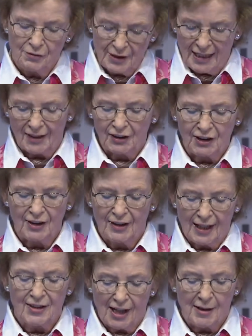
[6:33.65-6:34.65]
reaction,
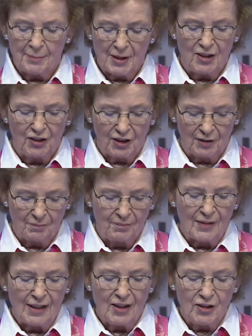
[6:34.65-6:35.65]
and adaptation
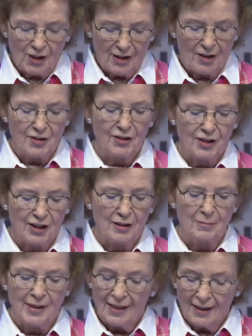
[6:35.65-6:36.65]
into
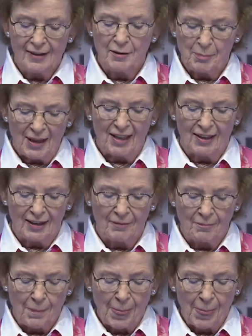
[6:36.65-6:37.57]
long-term health planning,